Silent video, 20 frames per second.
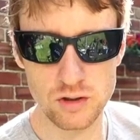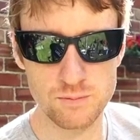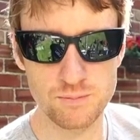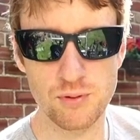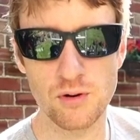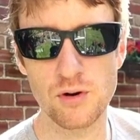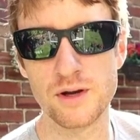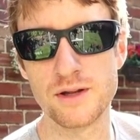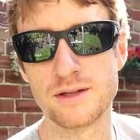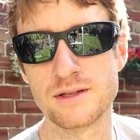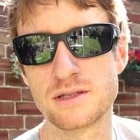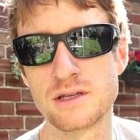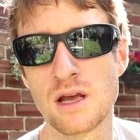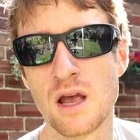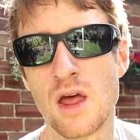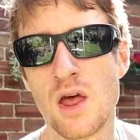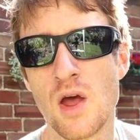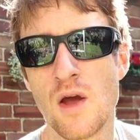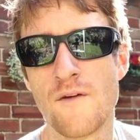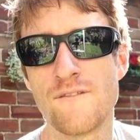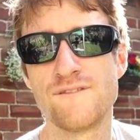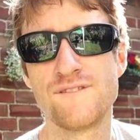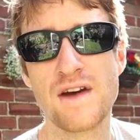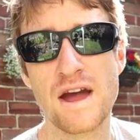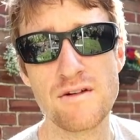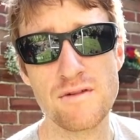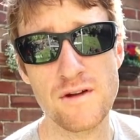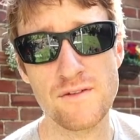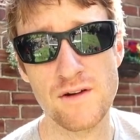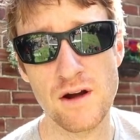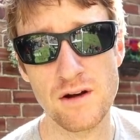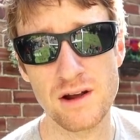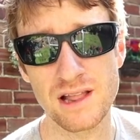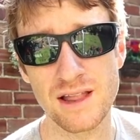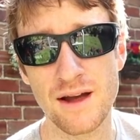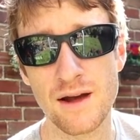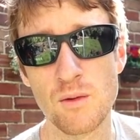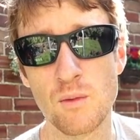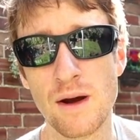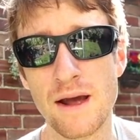Good points. Very, very
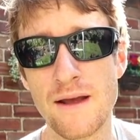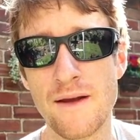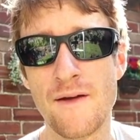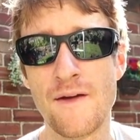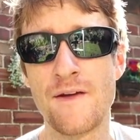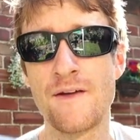lightweight,